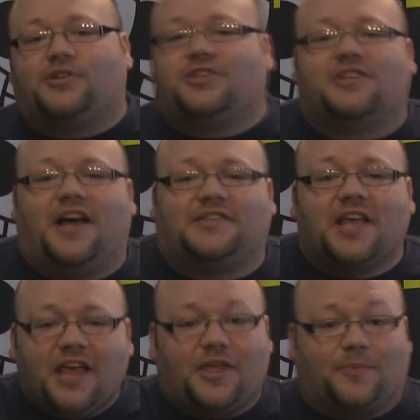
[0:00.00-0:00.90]

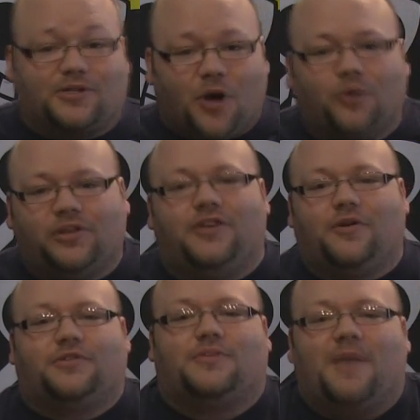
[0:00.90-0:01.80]
merchandise that we're totally
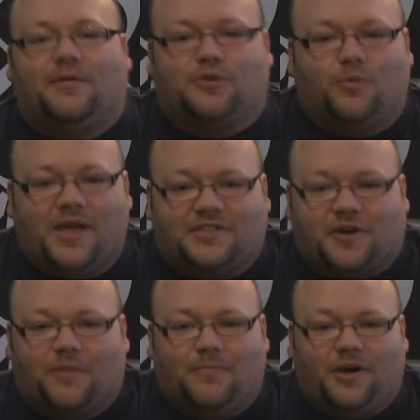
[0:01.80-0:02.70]
going to be able to waste
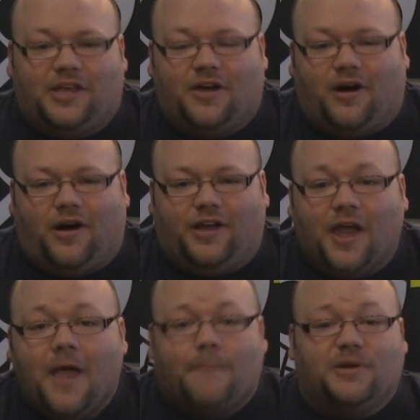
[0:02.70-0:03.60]
our money on.
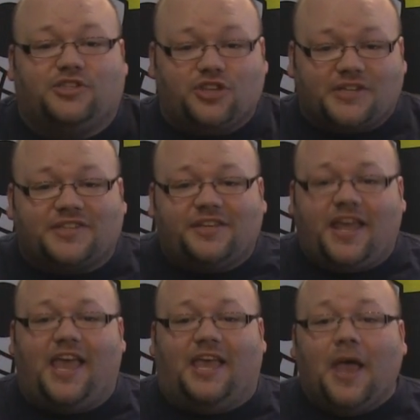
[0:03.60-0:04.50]
But just
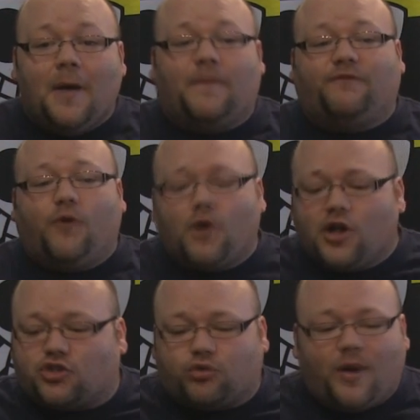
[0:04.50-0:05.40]
today,
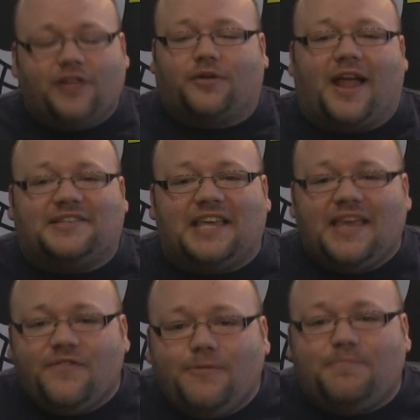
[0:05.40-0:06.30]
before a trailer has
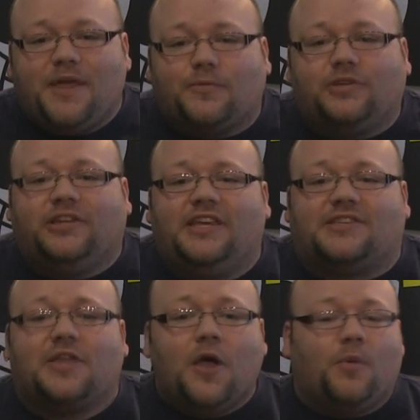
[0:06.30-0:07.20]
even been
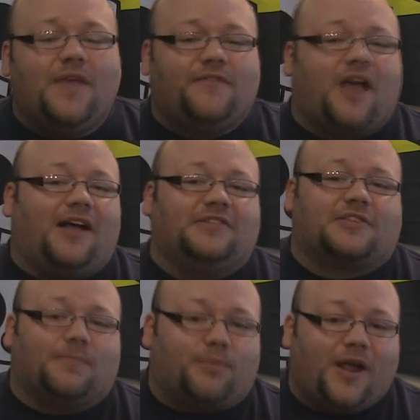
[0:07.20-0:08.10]
released, we've gotten
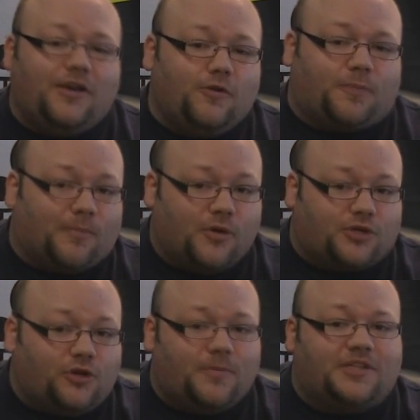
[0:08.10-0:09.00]
some brand new
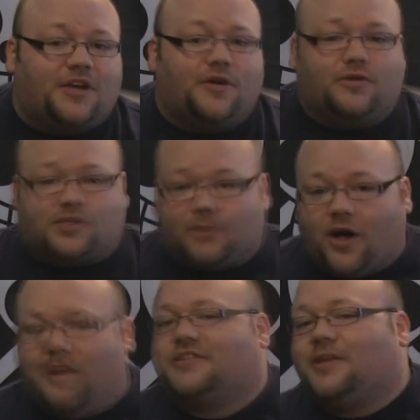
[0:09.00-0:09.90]
promotional material, some
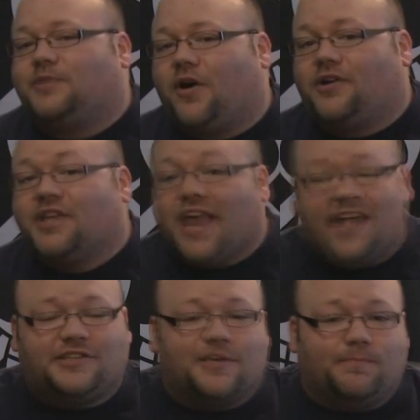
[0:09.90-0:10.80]
concept art,
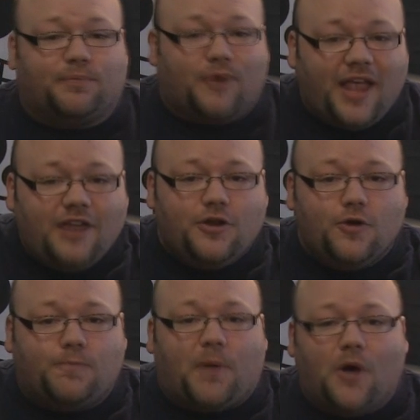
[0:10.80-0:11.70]
and some brand
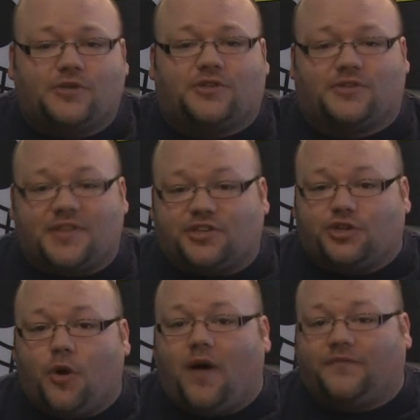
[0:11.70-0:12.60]
new posters that
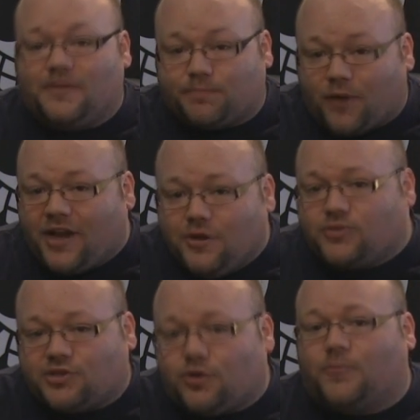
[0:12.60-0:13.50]
show off the brand new
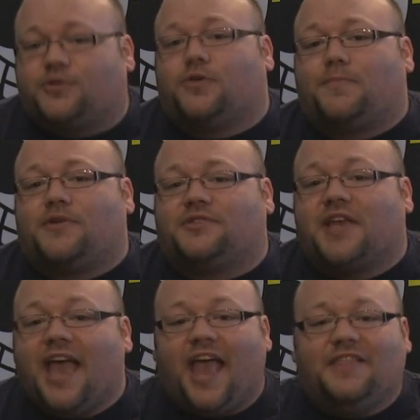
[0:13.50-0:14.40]

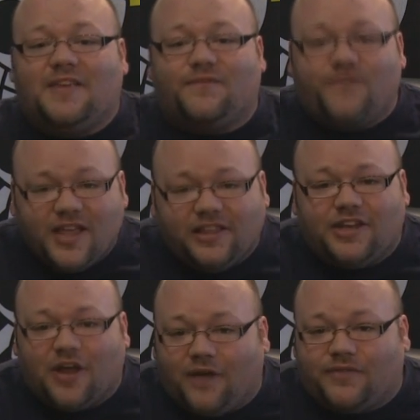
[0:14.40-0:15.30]
Stormtroopers and the
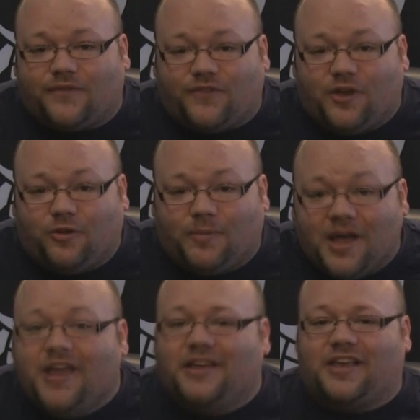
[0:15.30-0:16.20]
villain of the film,
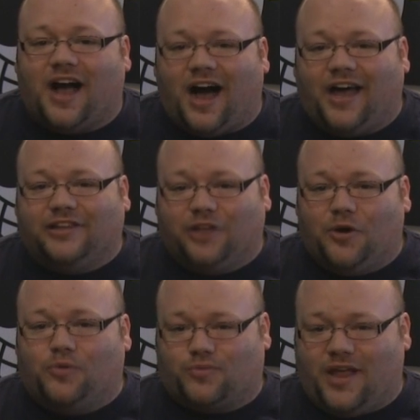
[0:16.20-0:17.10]

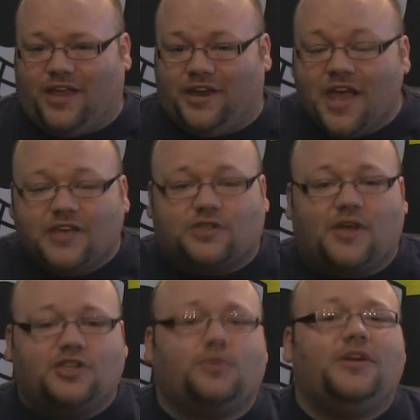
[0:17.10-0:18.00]
Kylo Ren. So
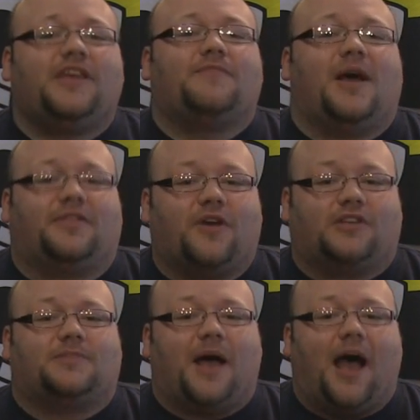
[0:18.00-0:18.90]
I just want to give my
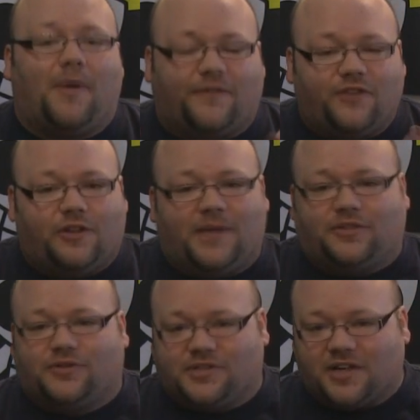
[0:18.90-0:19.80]
thoughts about how I feel about
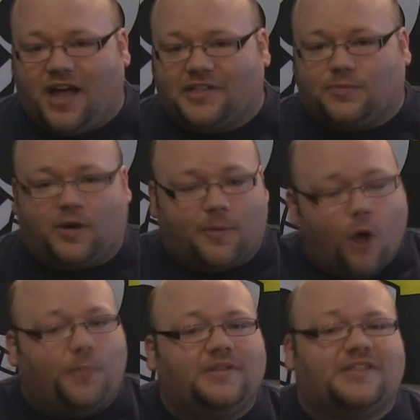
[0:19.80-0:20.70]
their designs and what I'm
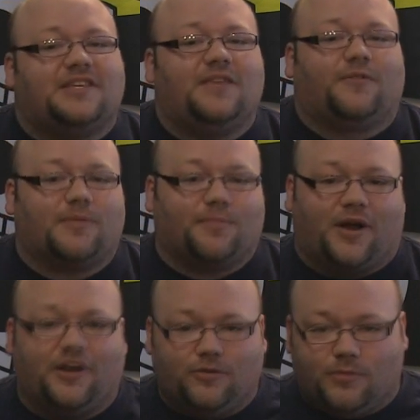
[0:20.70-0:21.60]
hoping to see from the
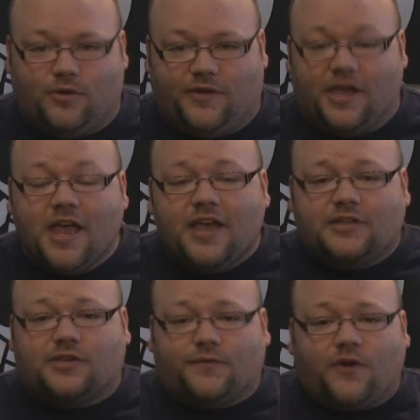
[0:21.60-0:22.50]
brand new movie.
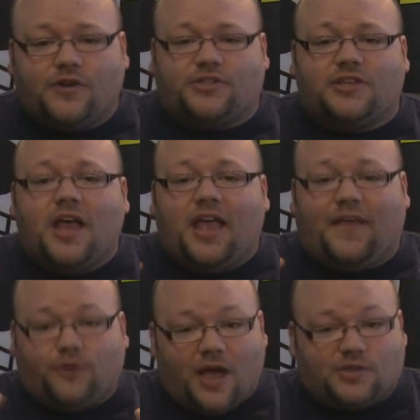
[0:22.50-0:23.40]
So first,
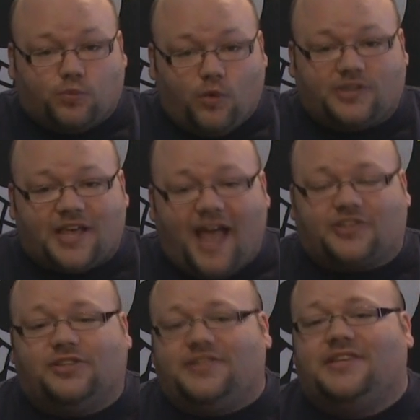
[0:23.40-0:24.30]
if you guys want to
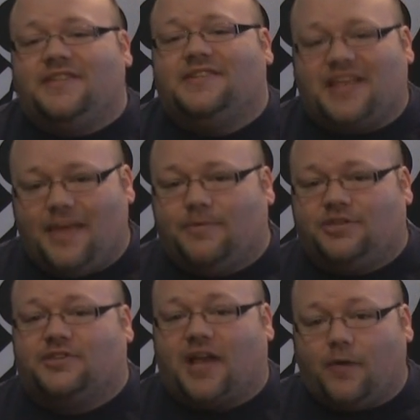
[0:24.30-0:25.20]
actually see these
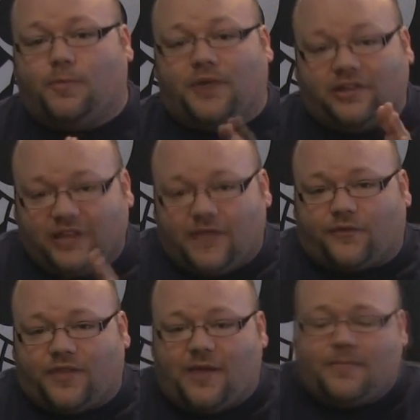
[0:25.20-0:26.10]
images, I will put a link
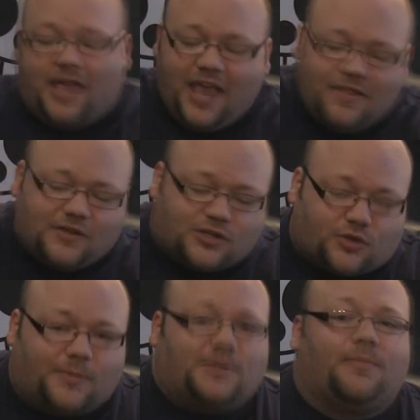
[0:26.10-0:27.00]
for them in the
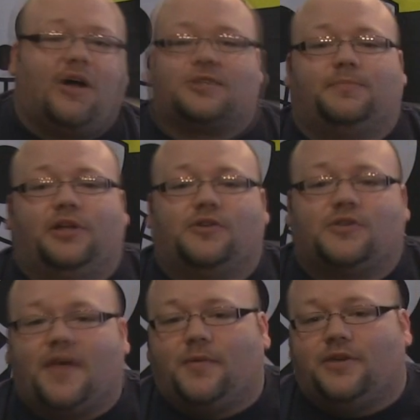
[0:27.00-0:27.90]
description box below
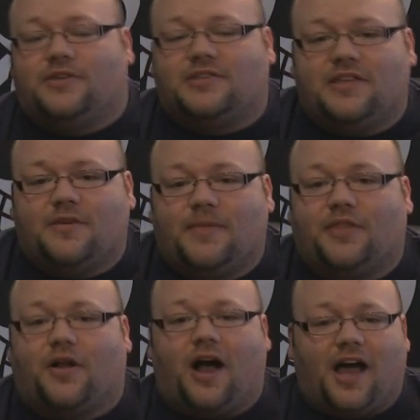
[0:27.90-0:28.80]
so that way you can see them
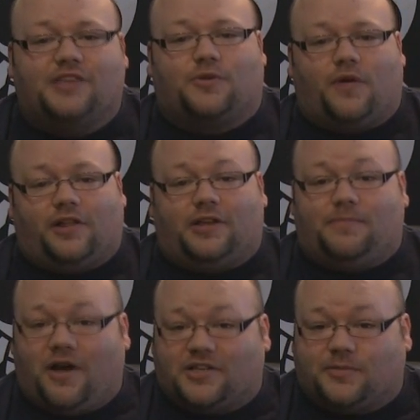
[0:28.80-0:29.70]
in their highest quality
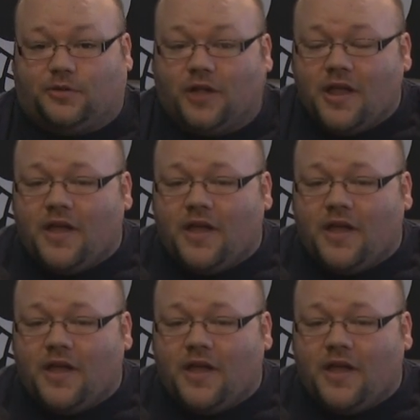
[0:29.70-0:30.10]
possible.